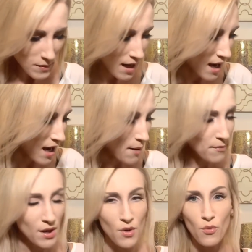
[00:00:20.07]
Um,
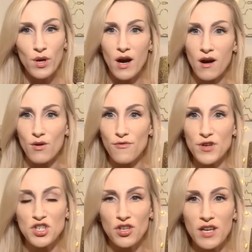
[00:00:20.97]
we are
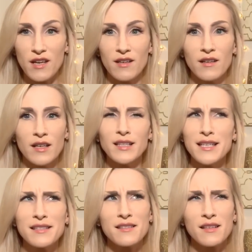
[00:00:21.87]
officially, at
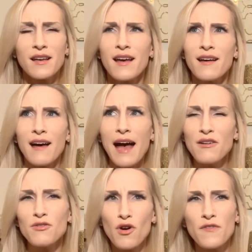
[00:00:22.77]
least I
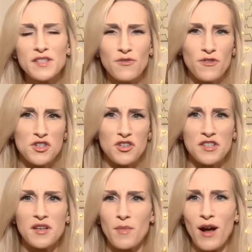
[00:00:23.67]
don't know if it's officially
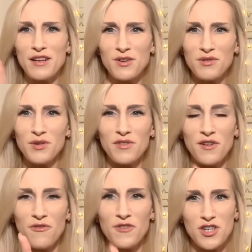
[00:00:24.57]
summer. I don't know the
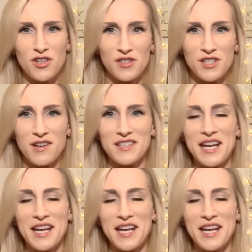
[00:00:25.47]
official start